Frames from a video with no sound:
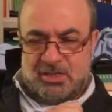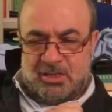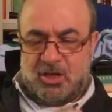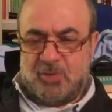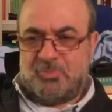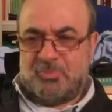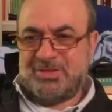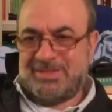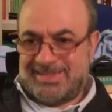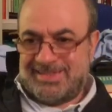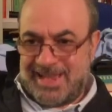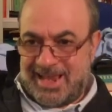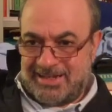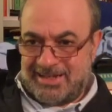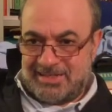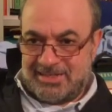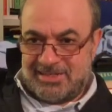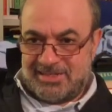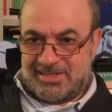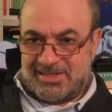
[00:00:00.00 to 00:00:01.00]
Open
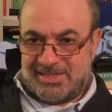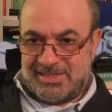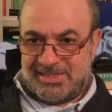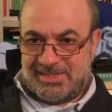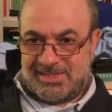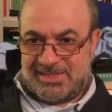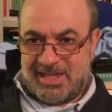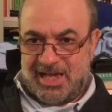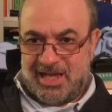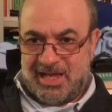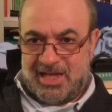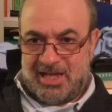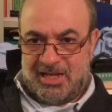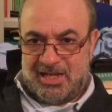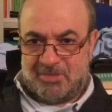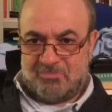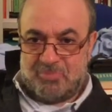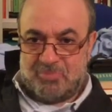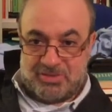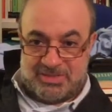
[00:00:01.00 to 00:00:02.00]
sentences
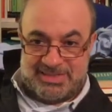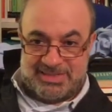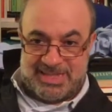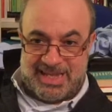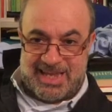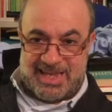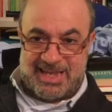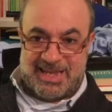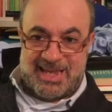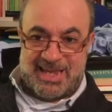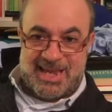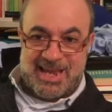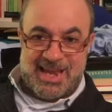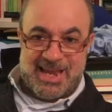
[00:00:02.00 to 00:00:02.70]
are per se